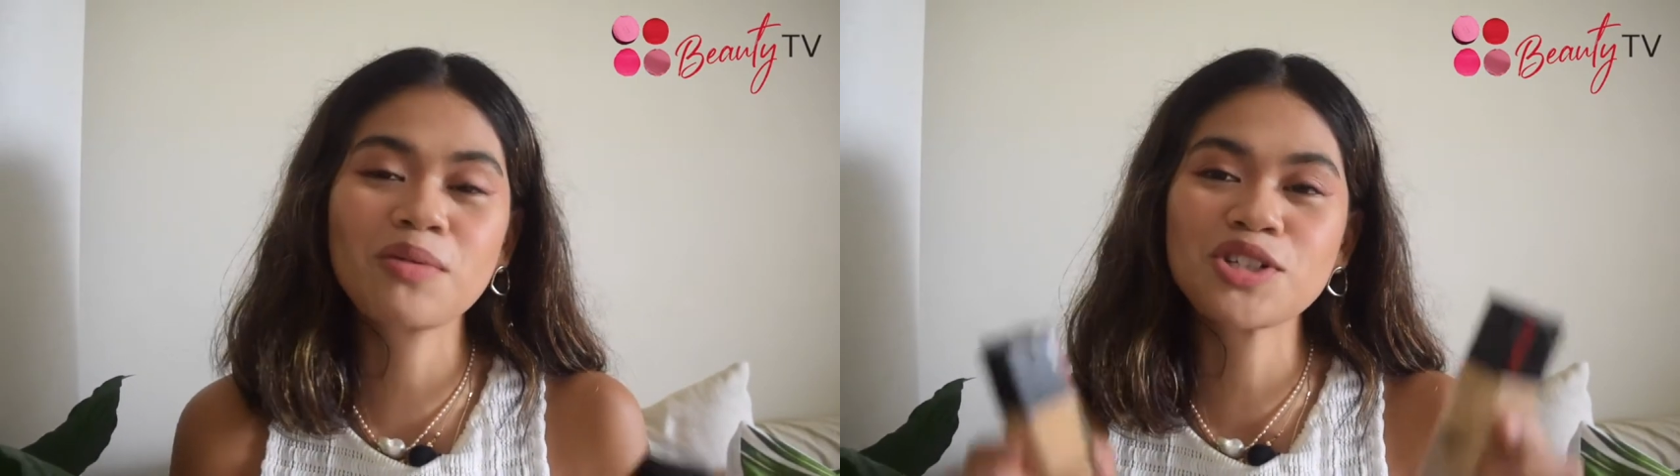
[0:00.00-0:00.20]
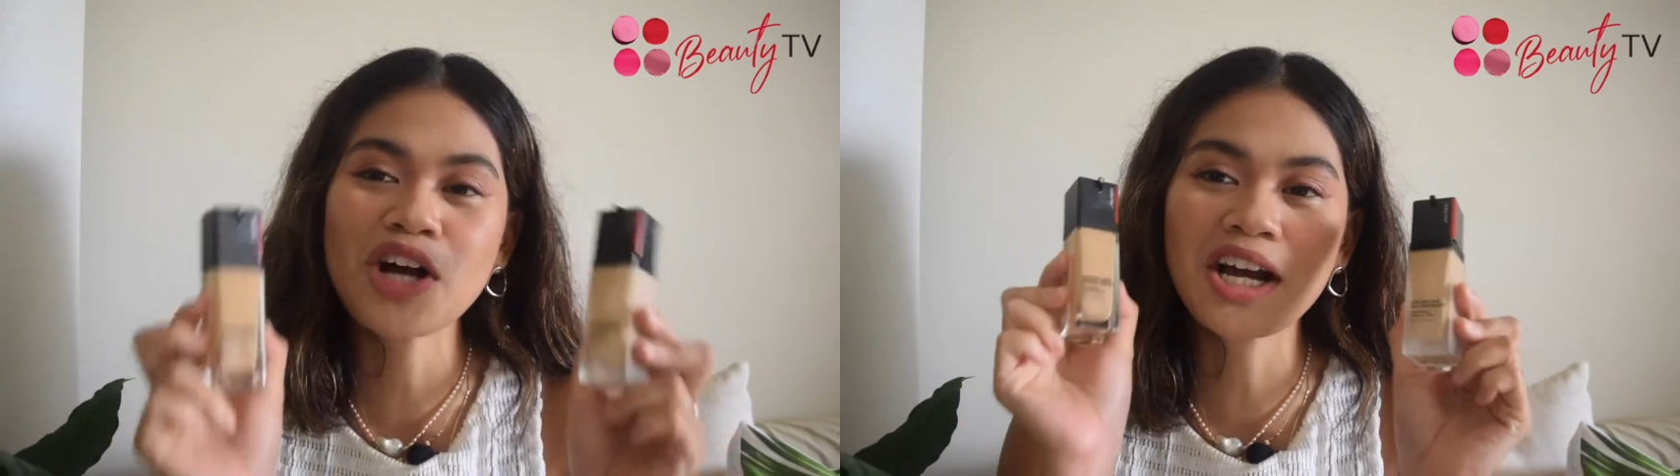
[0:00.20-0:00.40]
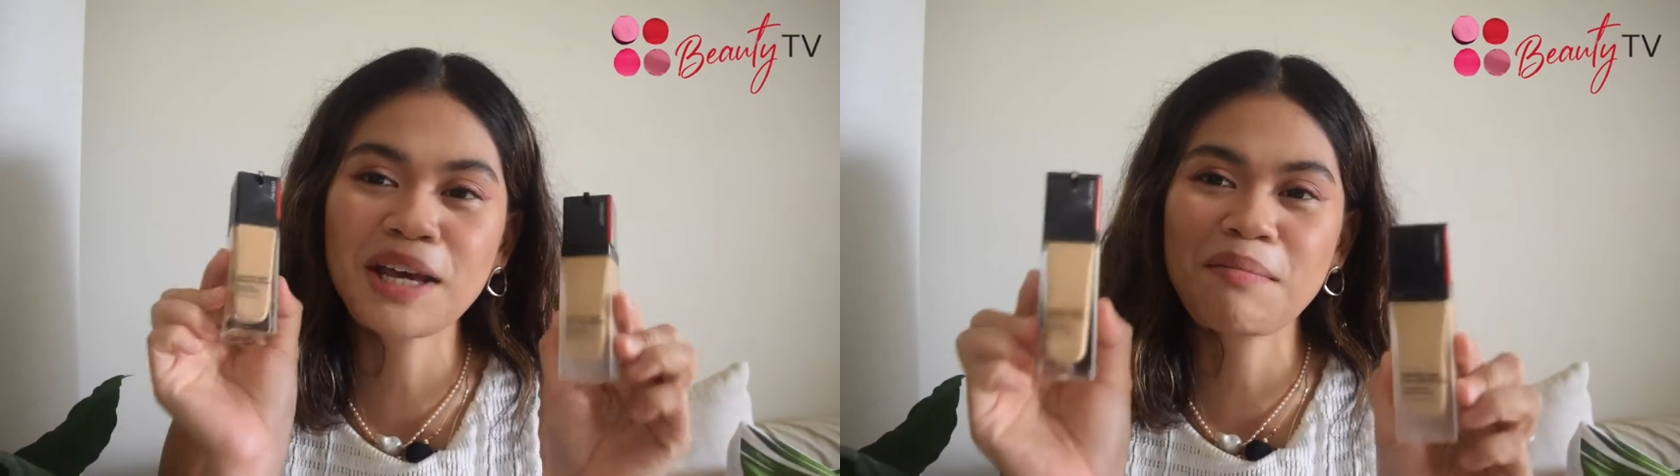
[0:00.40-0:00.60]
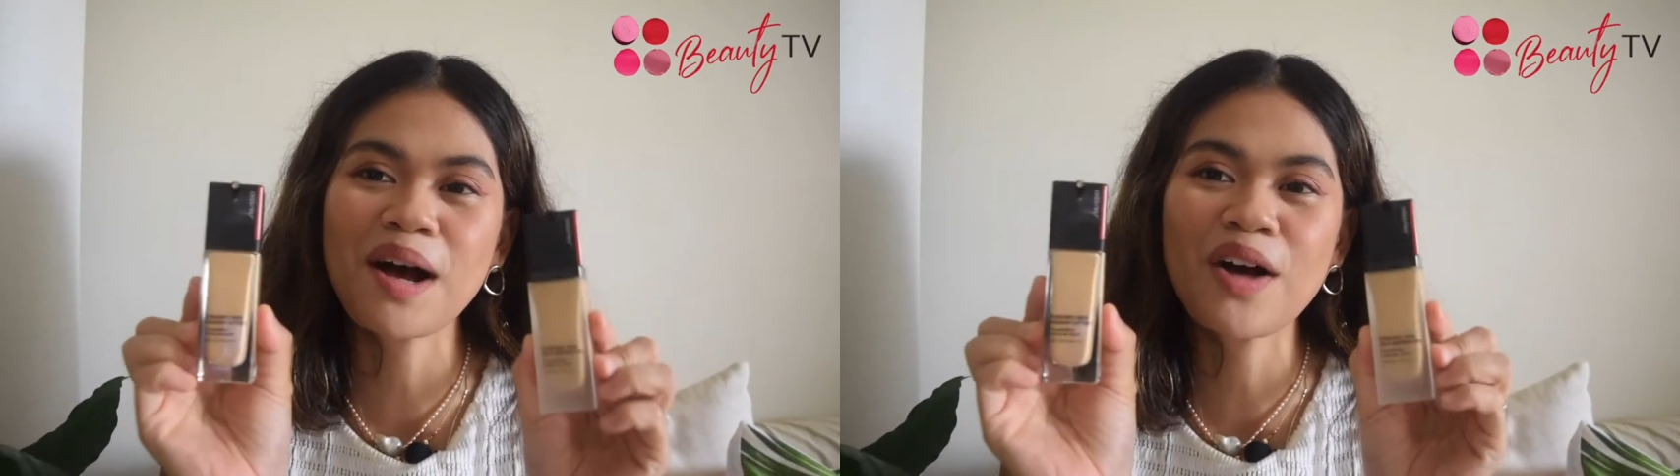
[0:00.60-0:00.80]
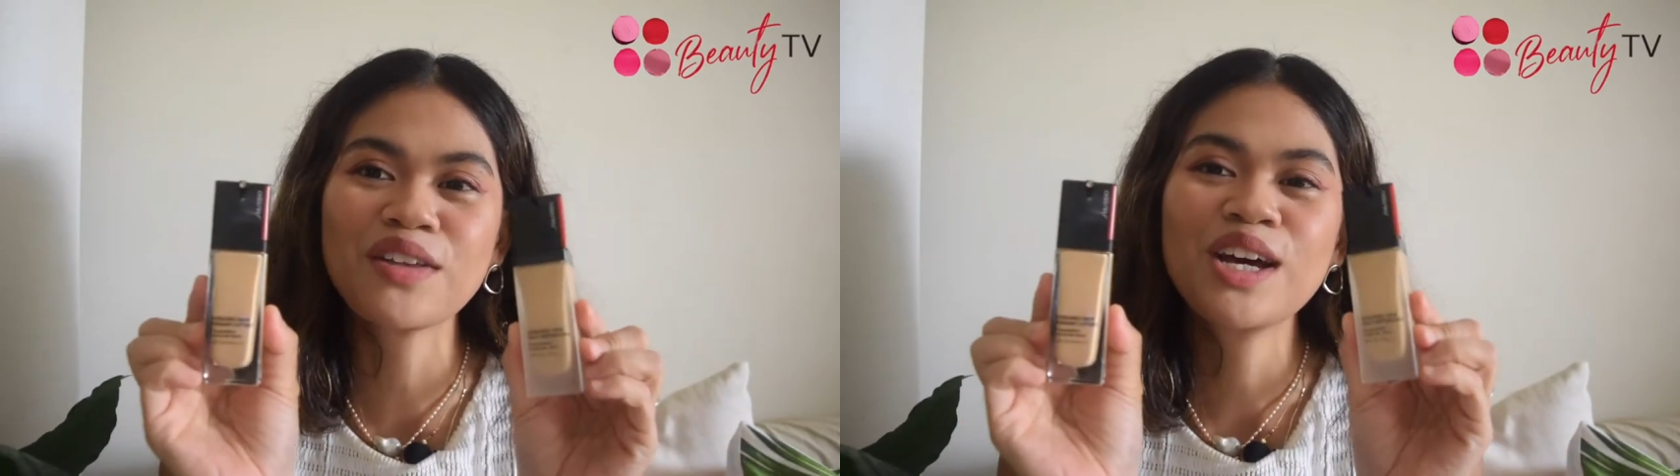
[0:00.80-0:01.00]
We're talking
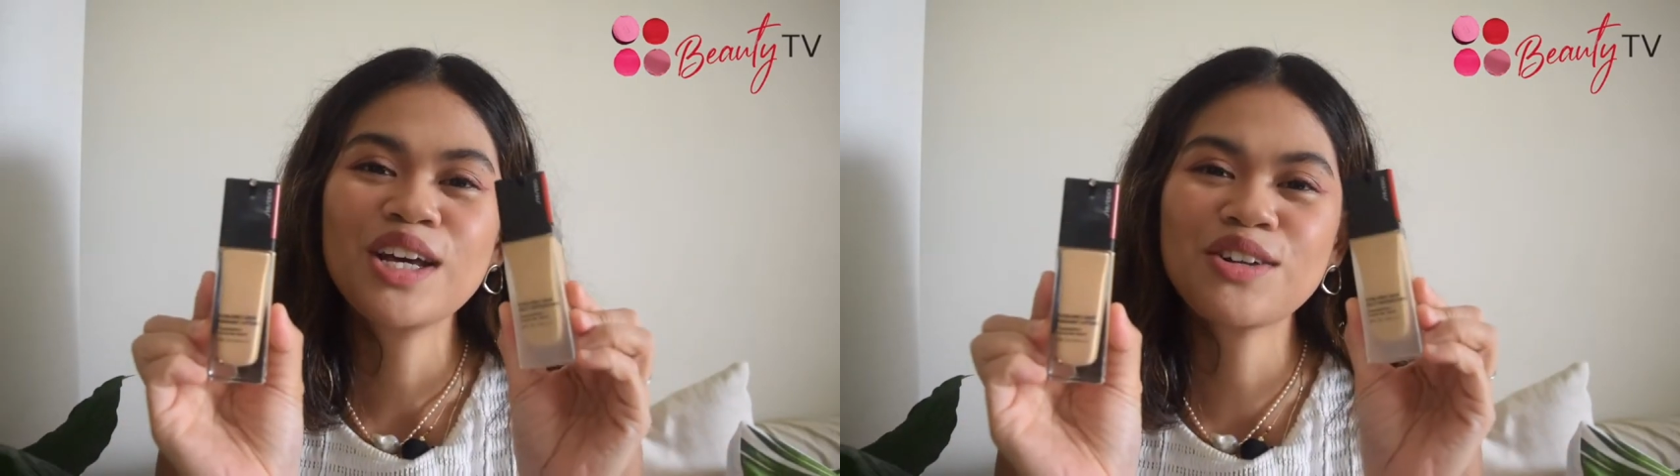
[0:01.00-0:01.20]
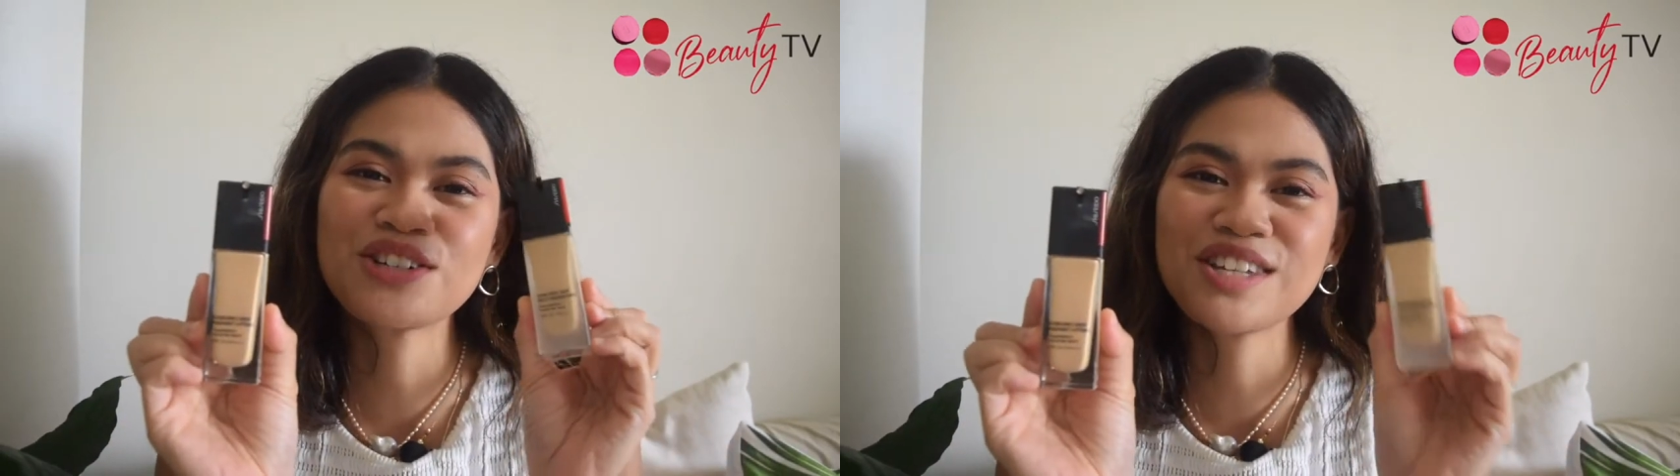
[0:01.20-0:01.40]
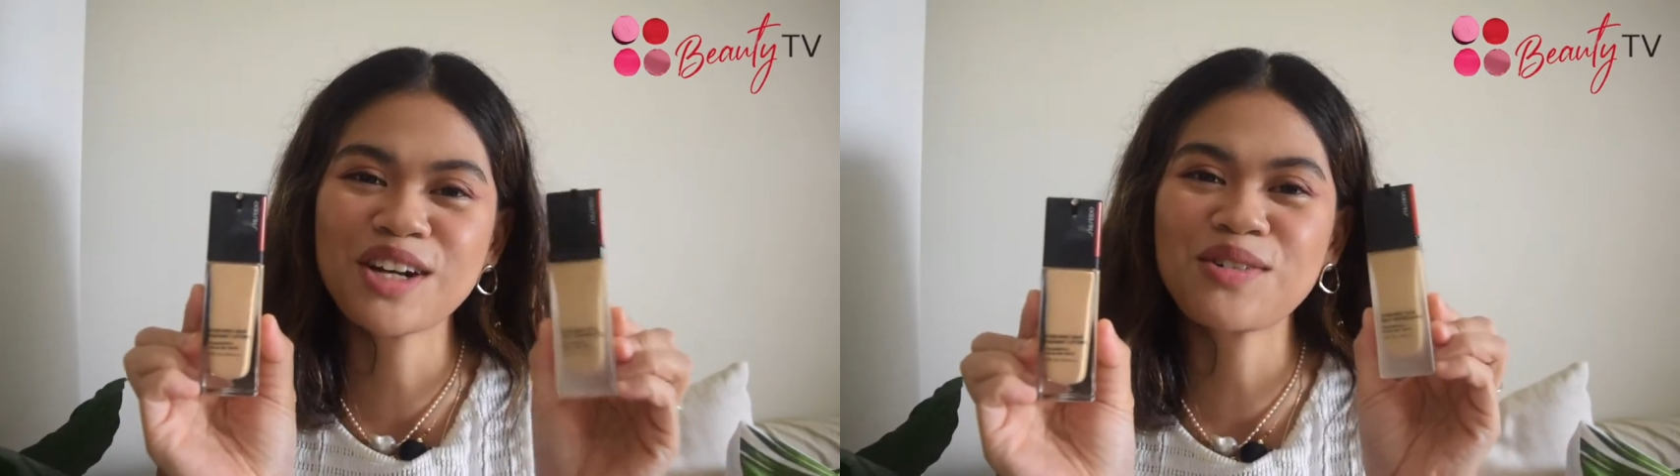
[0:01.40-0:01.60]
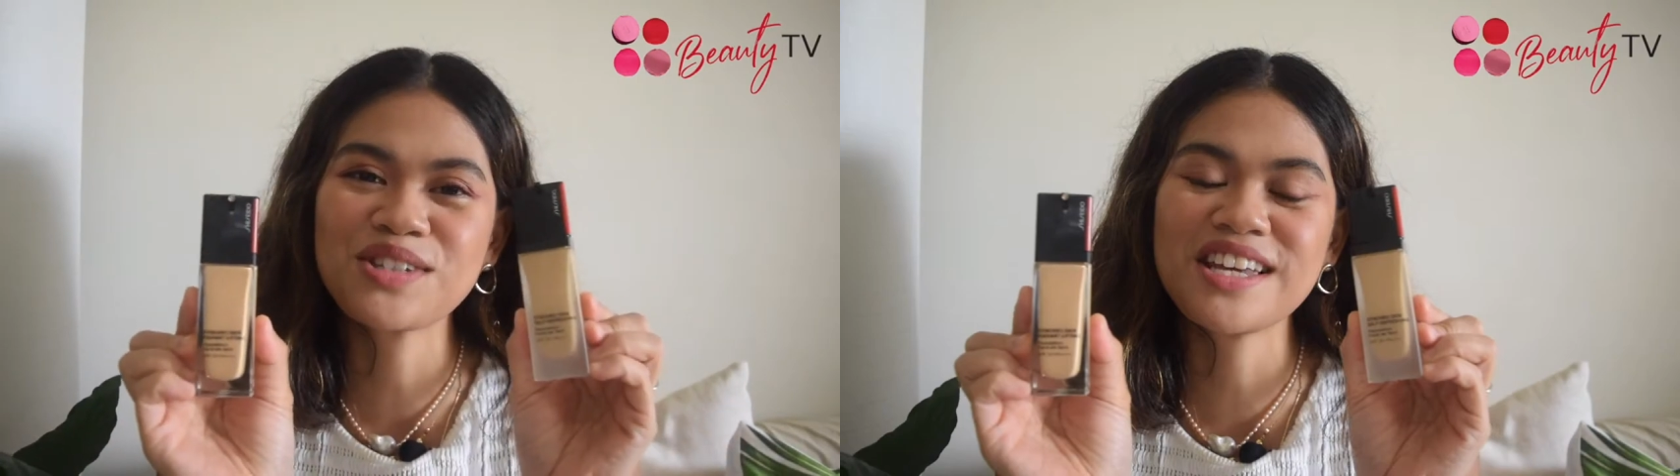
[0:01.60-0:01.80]
about your Synchro